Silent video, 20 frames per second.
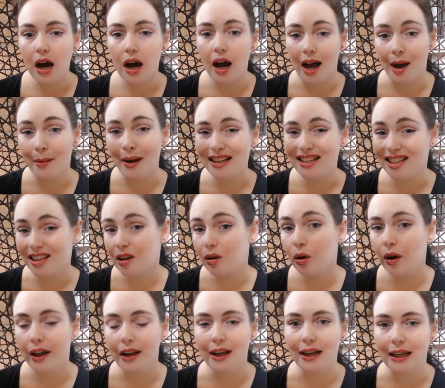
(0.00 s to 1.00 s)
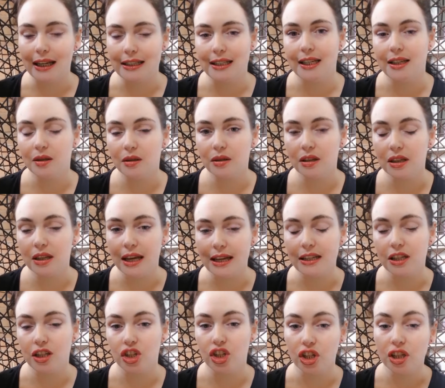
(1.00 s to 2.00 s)
I'm actually quite glad
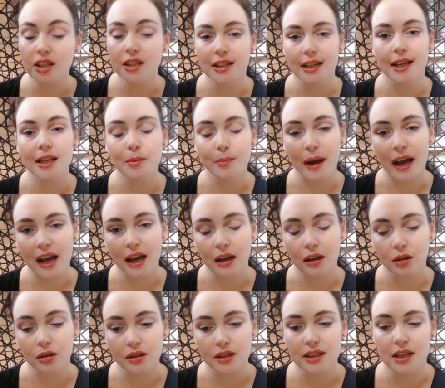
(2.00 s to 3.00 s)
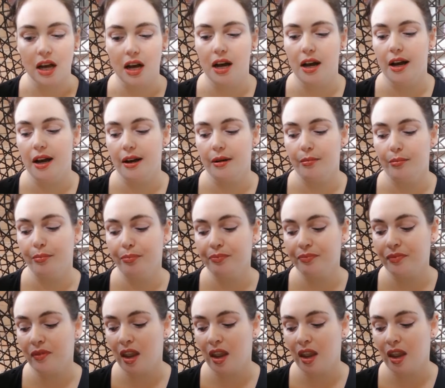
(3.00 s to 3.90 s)
it's just 6 pounds. I've